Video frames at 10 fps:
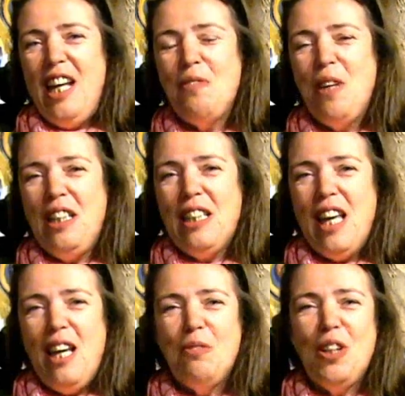And when it
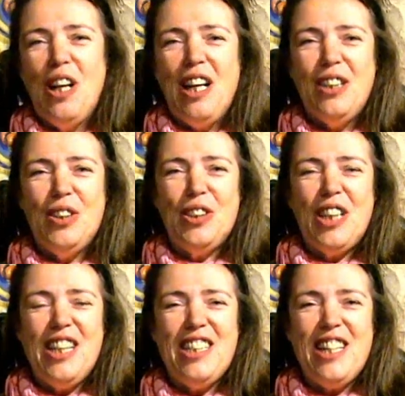came to
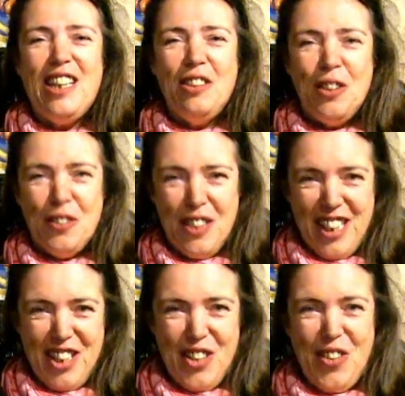lunch, I said, no,
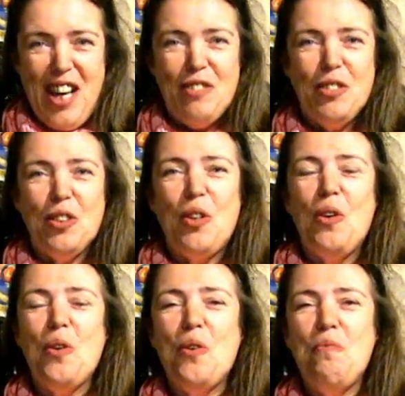thank you, I have to
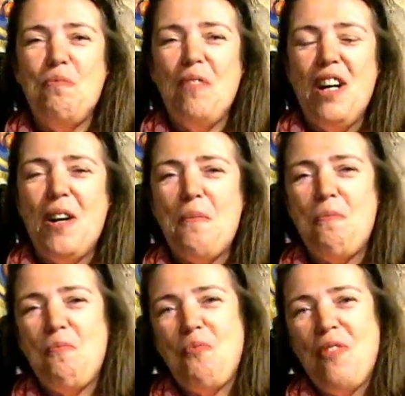go
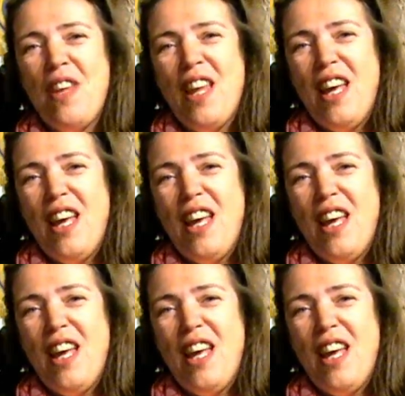home.